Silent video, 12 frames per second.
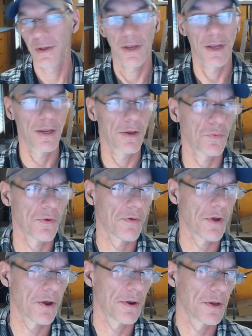And we've
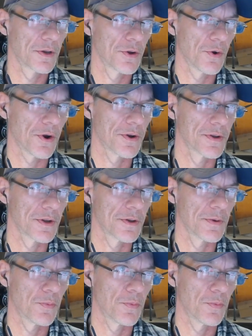gone into our system